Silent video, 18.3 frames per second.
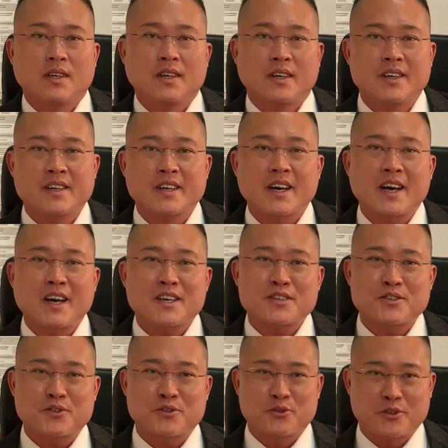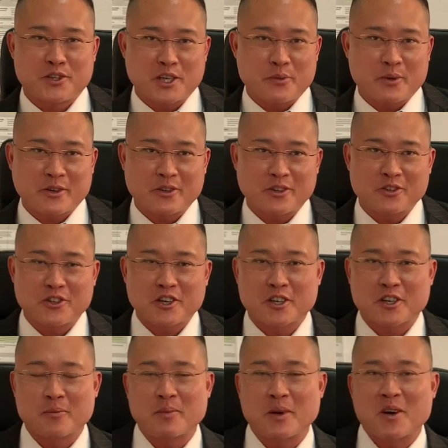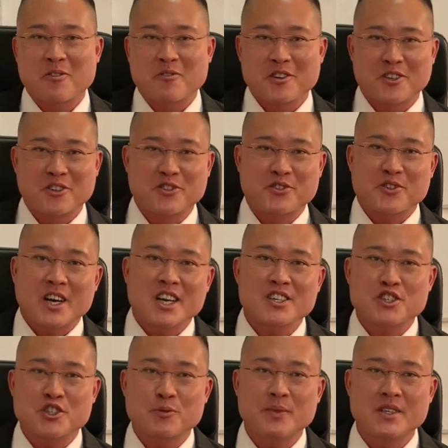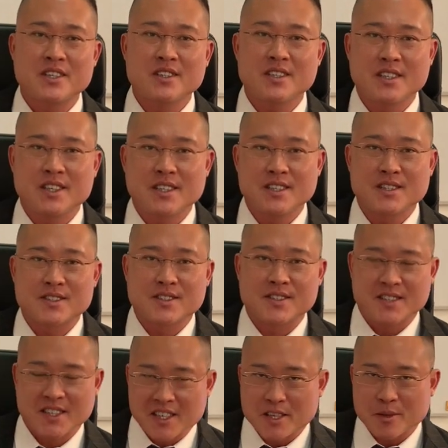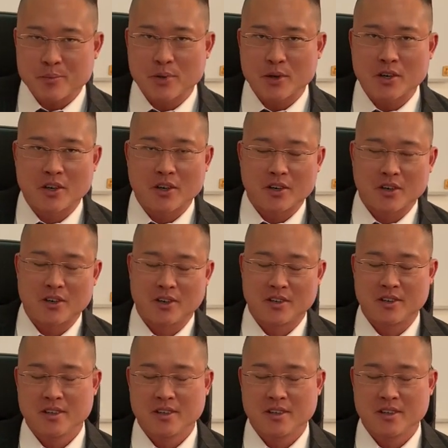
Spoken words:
Hey guys, today we're going to talk about retrenchment in Singapore.